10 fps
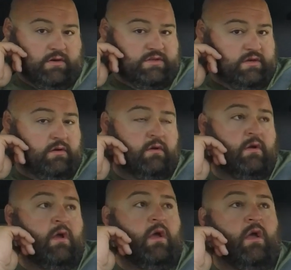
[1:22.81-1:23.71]
so
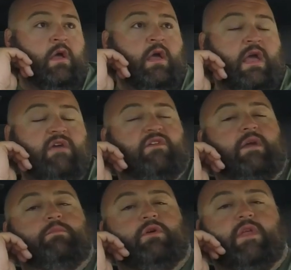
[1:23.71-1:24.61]
if I
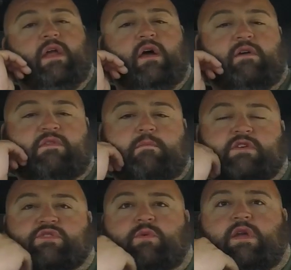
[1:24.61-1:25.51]
can pull that off, that'd be
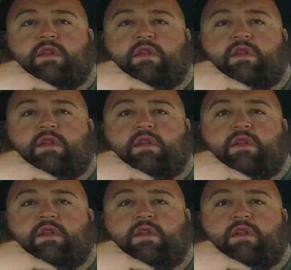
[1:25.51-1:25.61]
sweet.